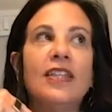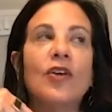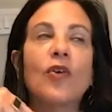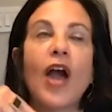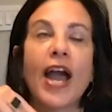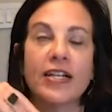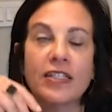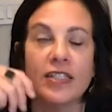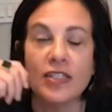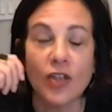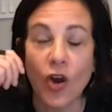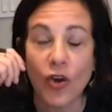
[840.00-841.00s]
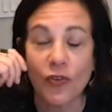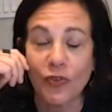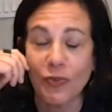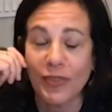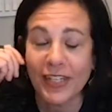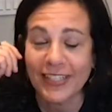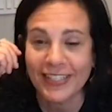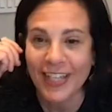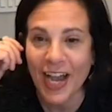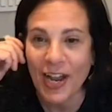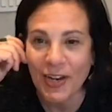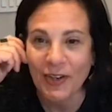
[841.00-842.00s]
they're actually scarred from the
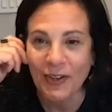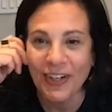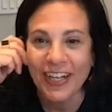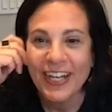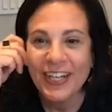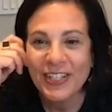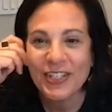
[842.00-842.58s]
entire